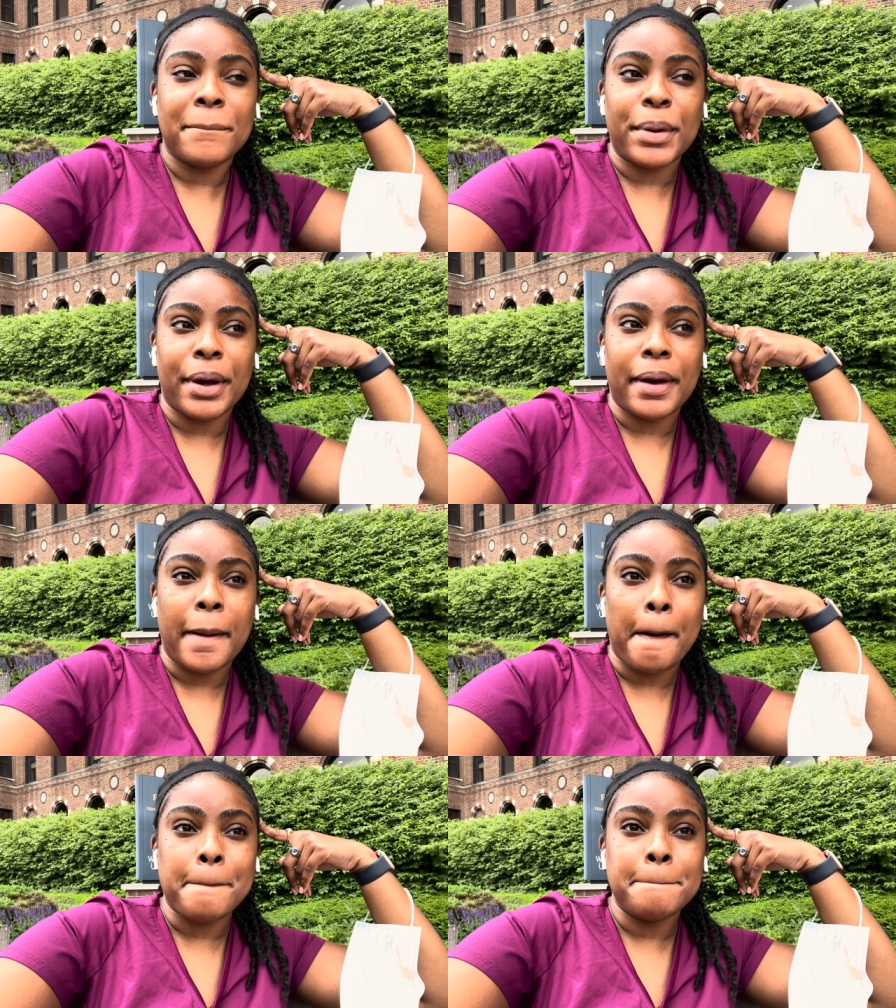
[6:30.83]

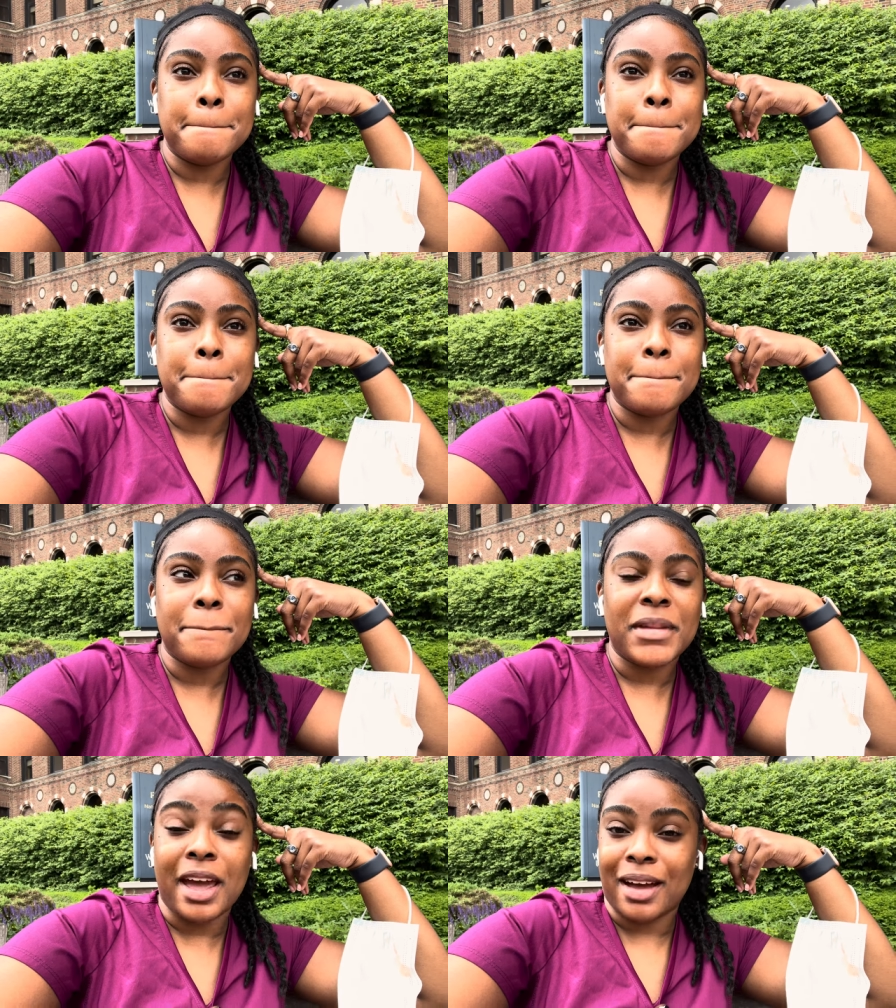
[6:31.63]
But
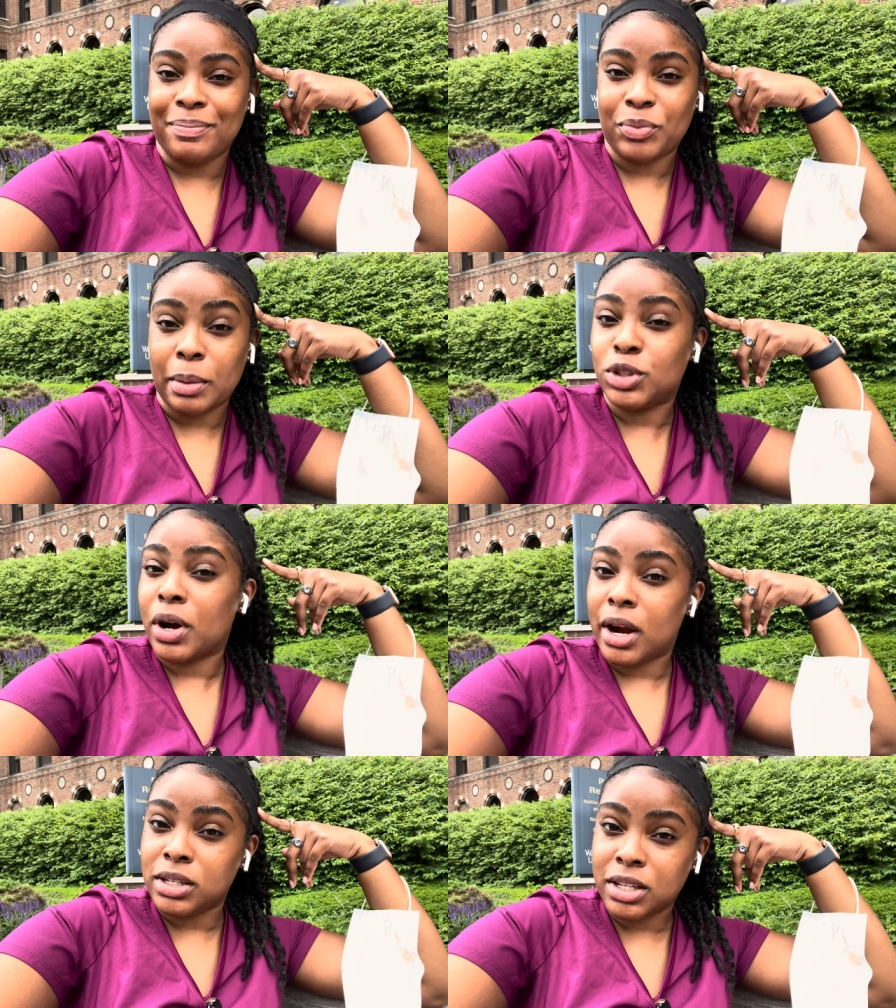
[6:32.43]
yeah, I'm
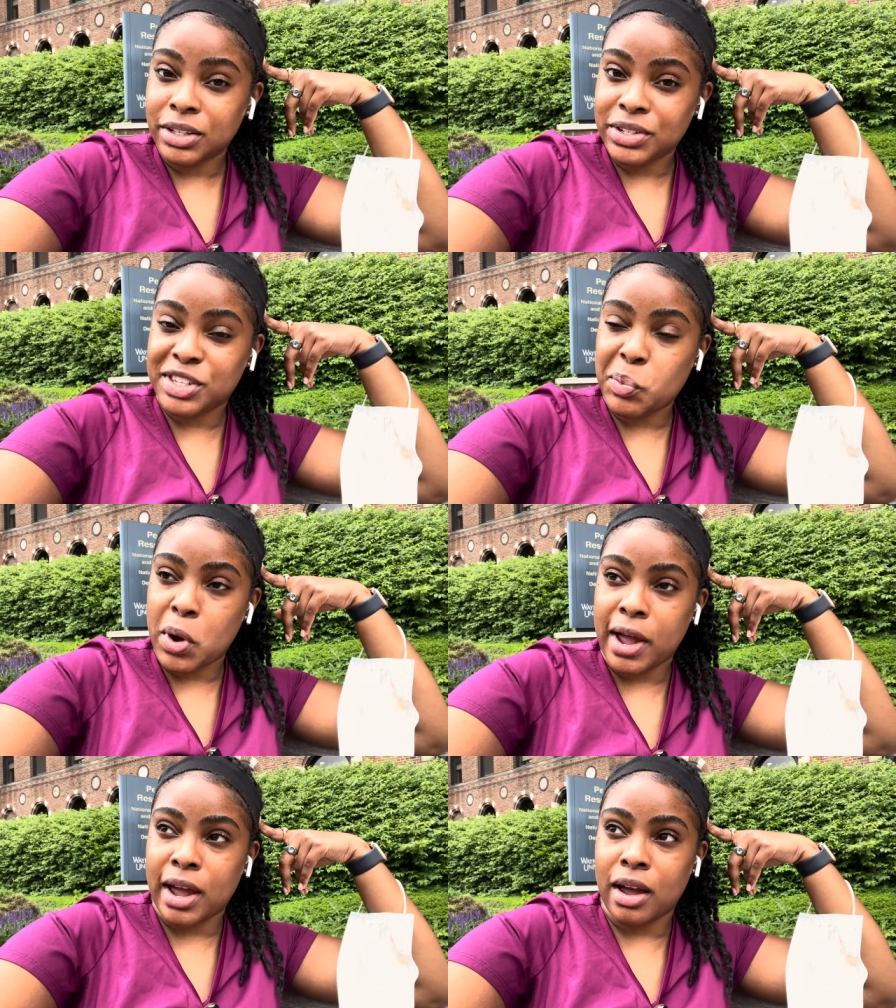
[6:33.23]
trying to lose some
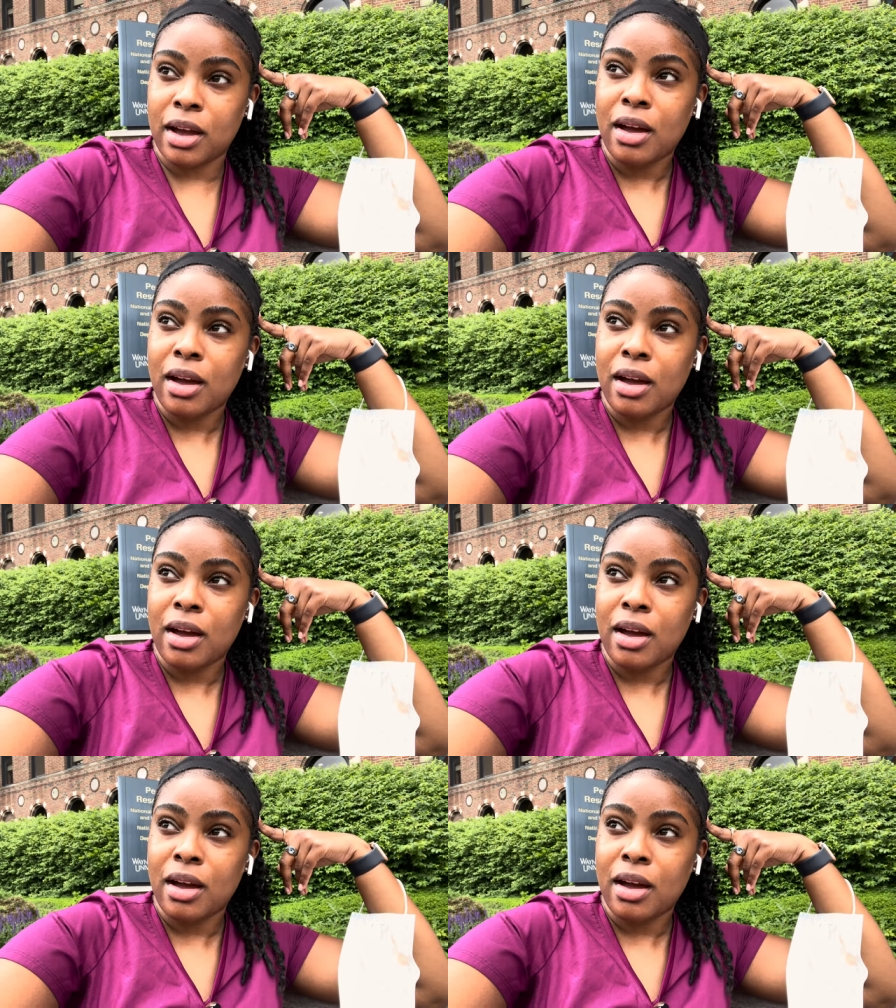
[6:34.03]
weight.